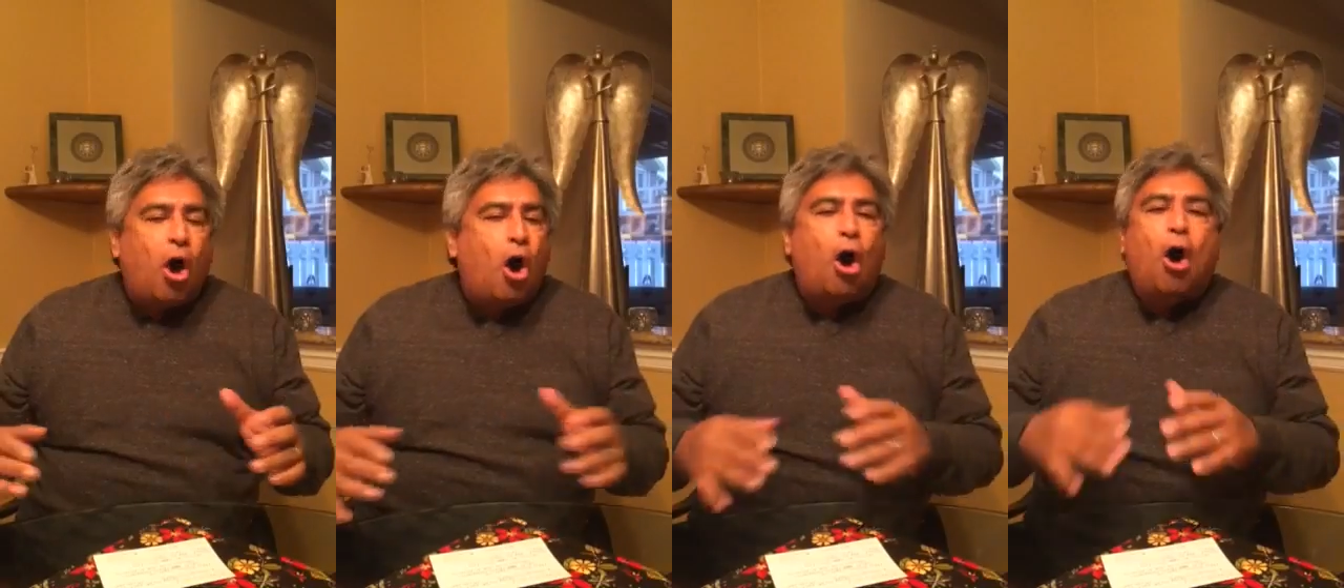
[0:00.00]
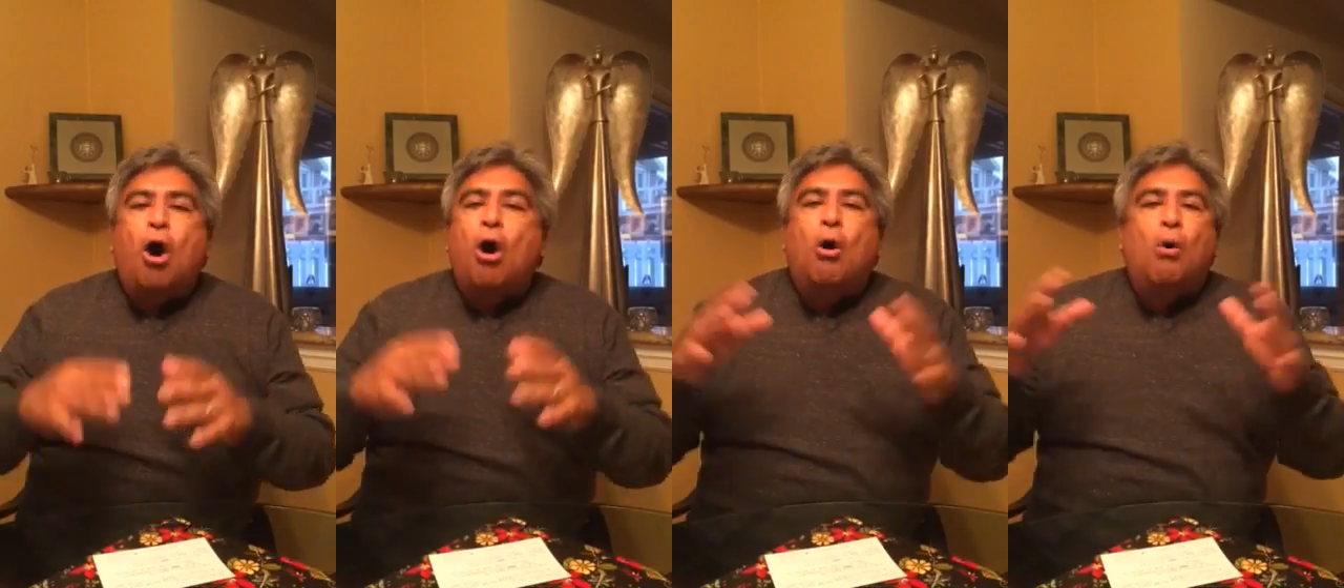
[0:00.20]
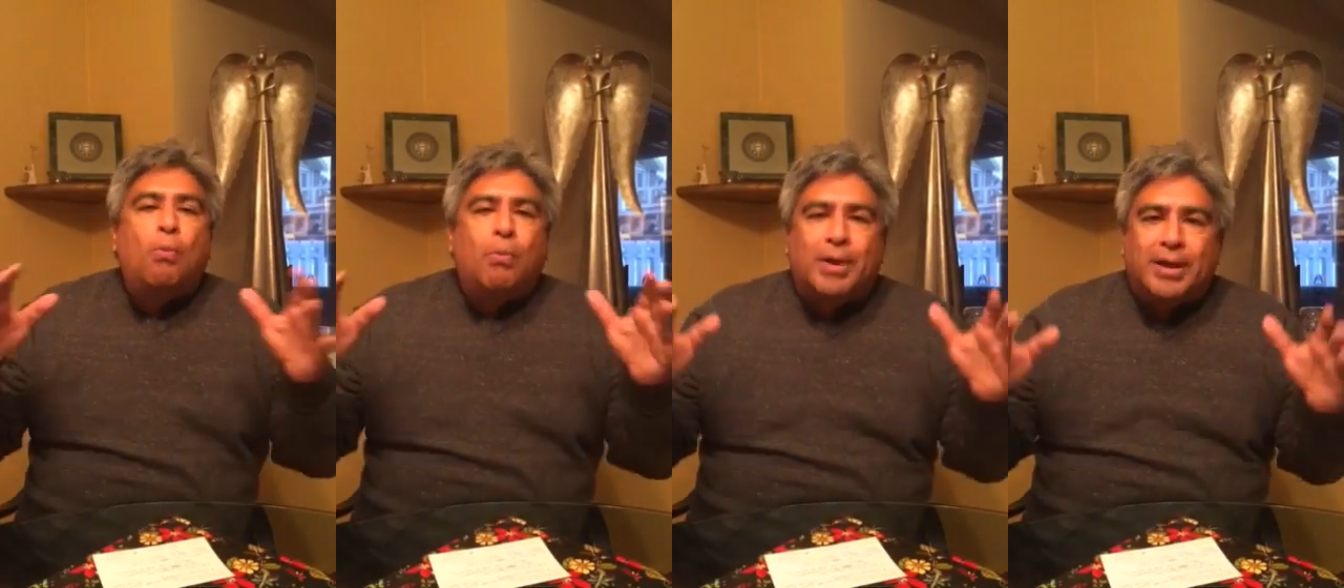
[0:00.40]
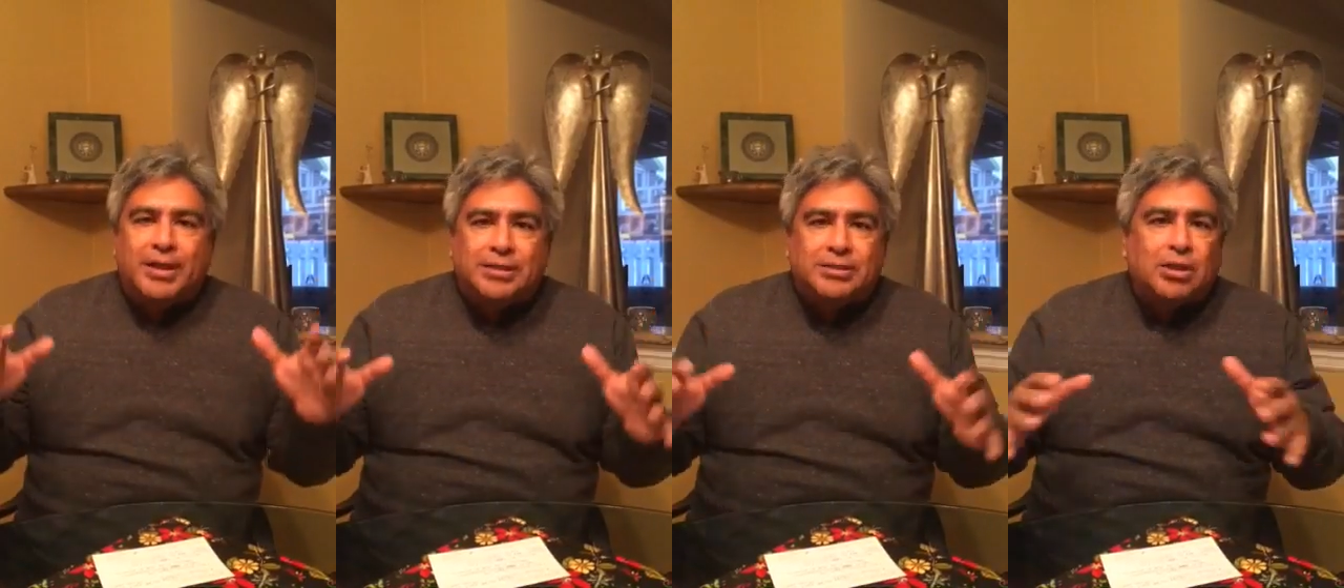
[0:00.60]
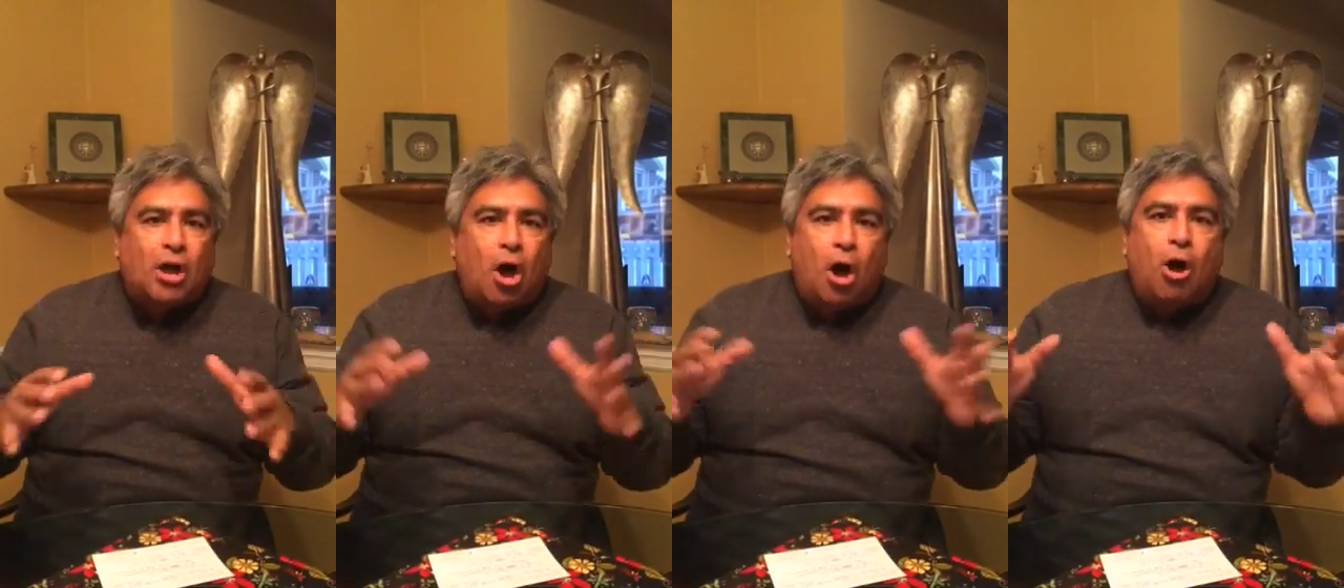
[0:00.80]

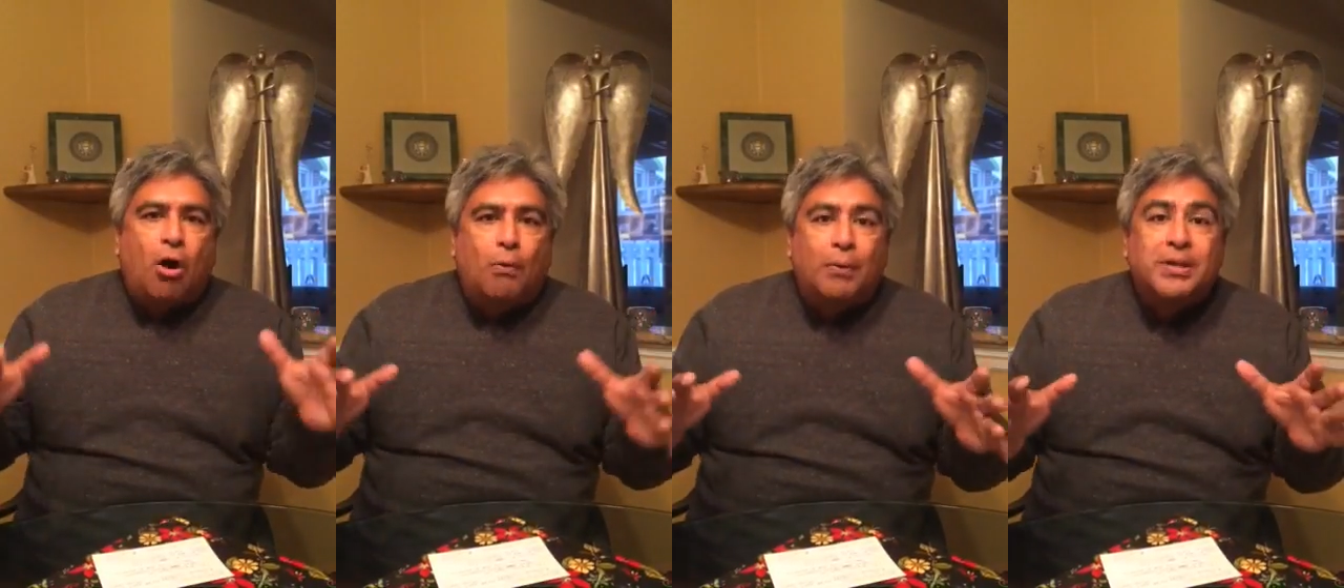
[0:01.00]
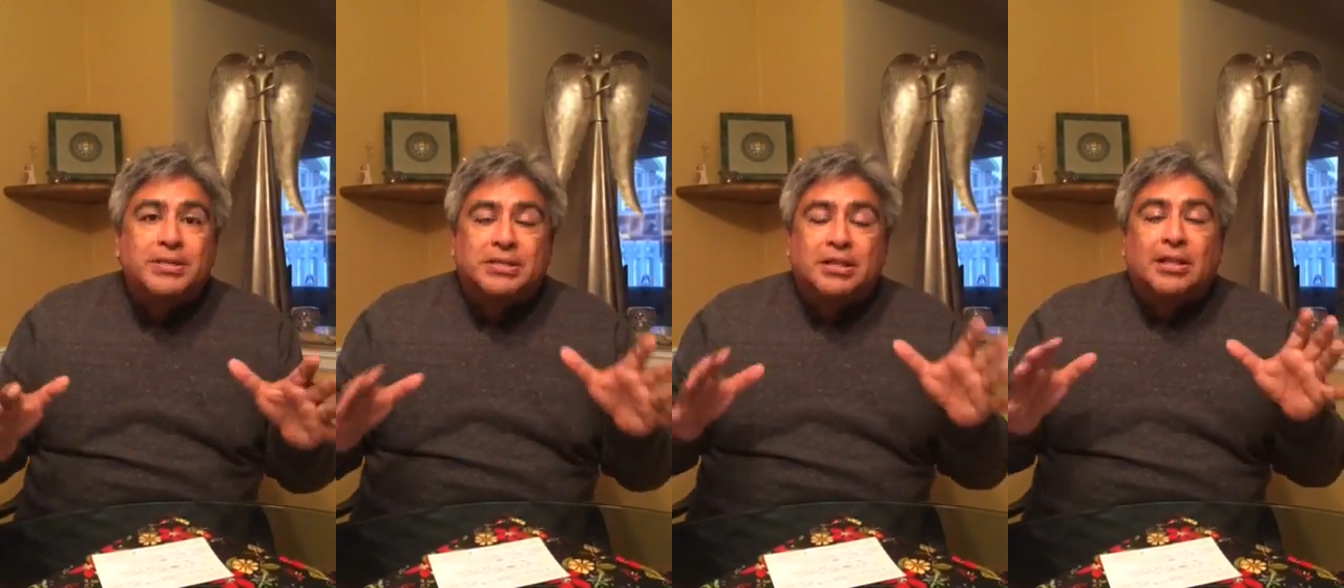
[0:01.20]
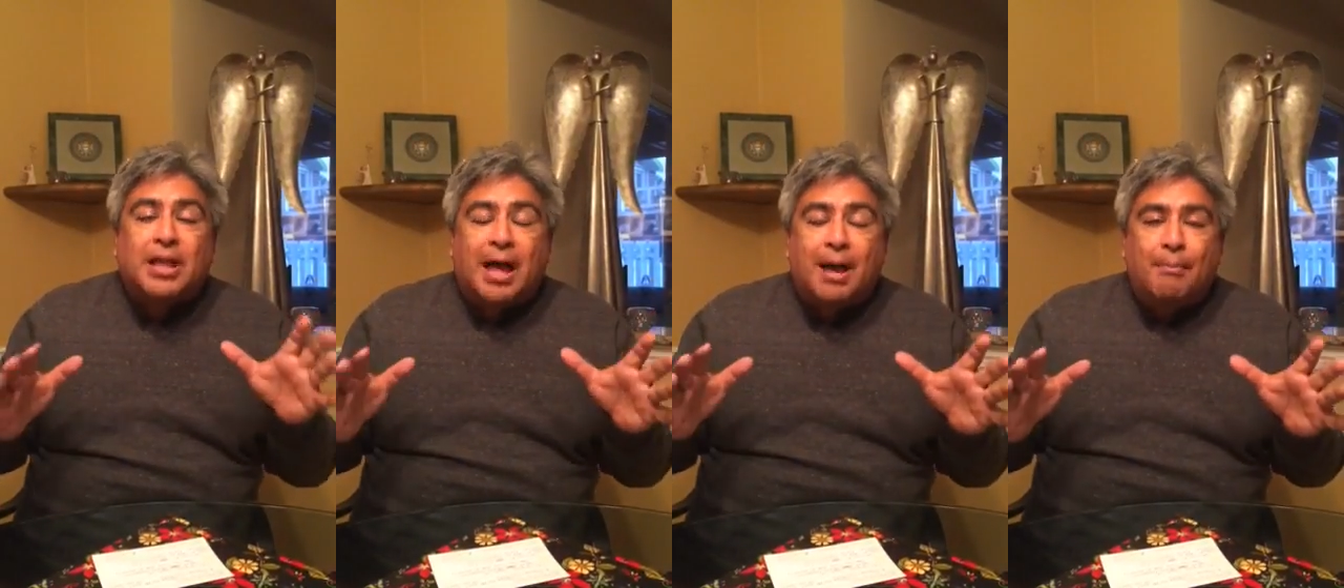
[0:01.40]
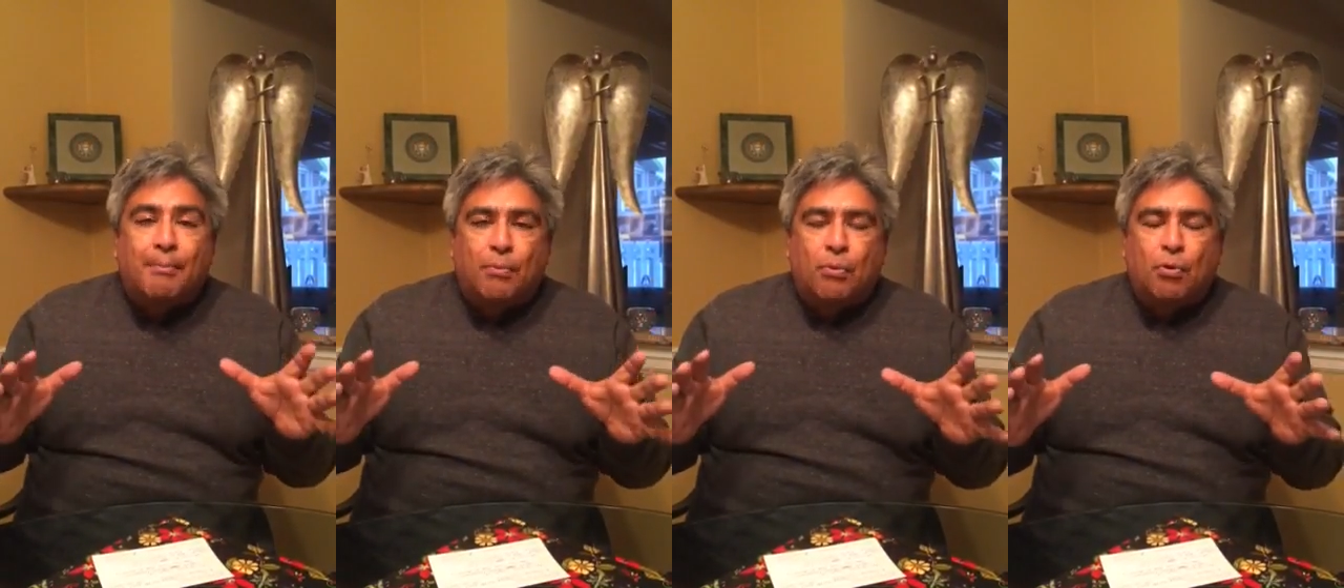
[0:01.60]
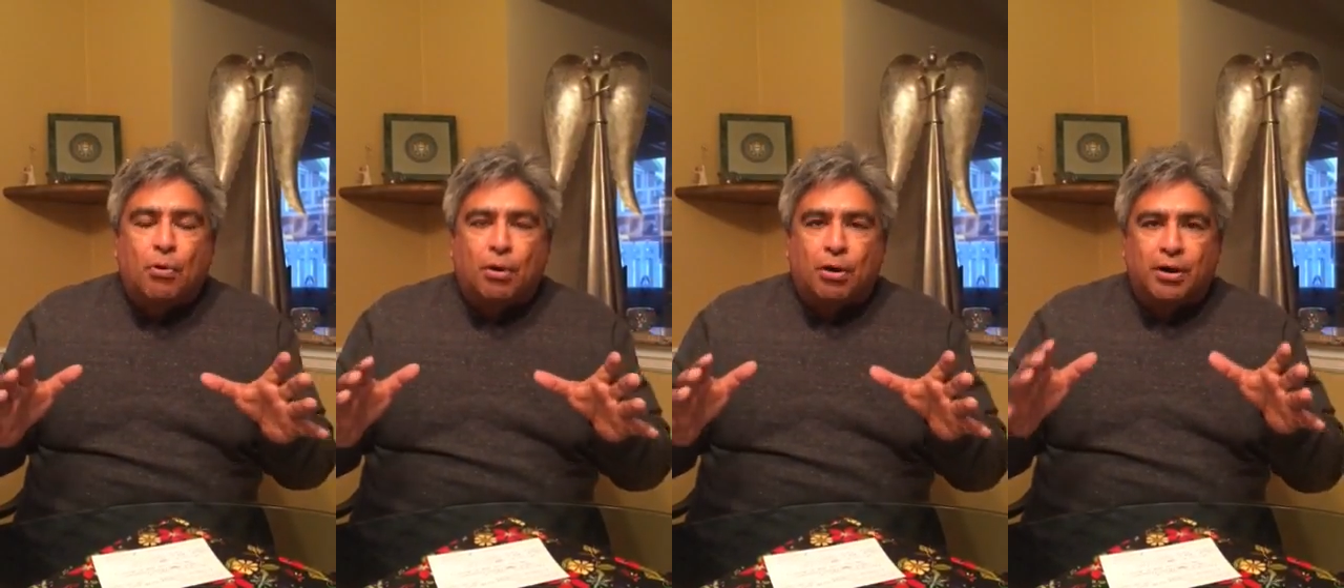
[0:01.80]
always a
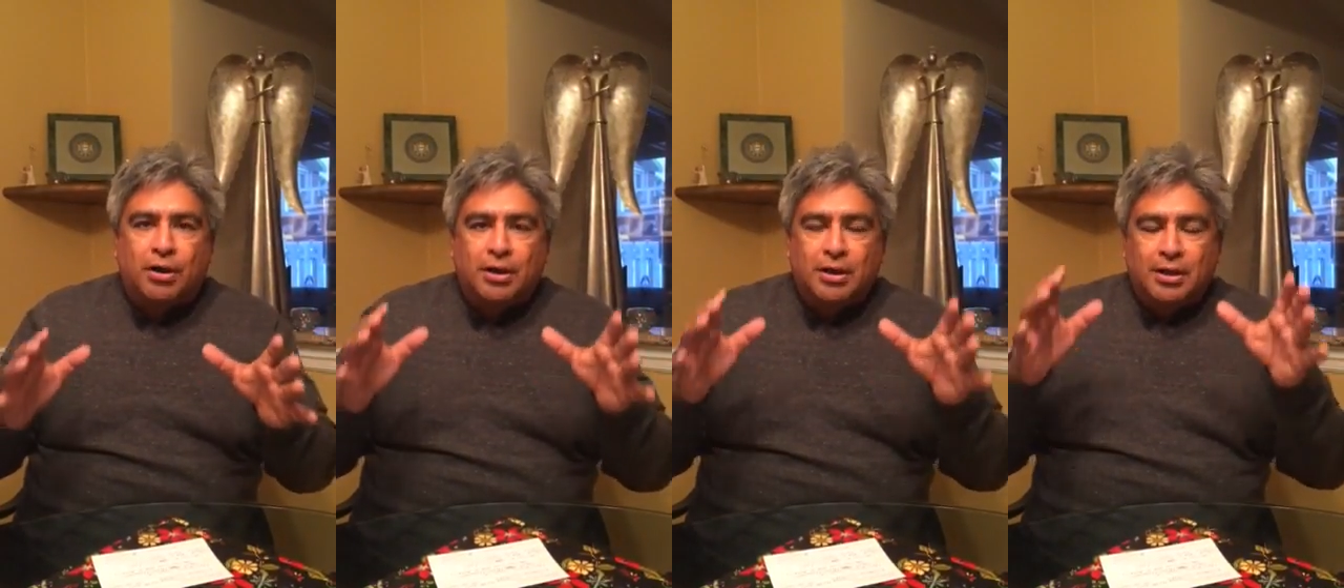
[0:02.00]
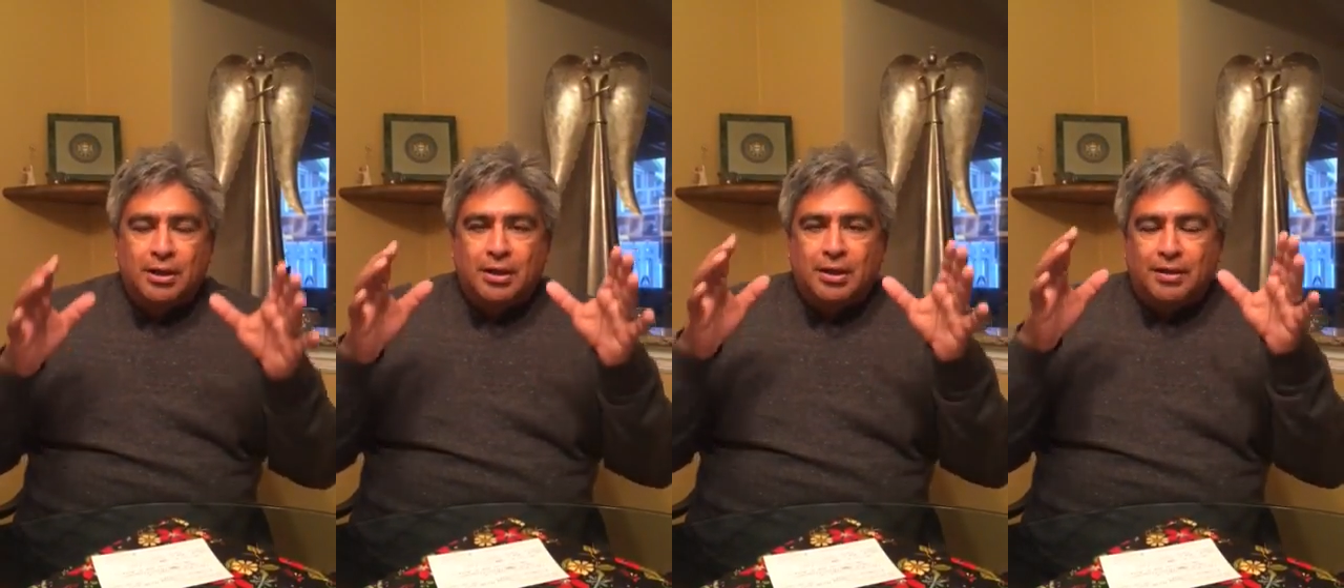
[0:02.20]
lot more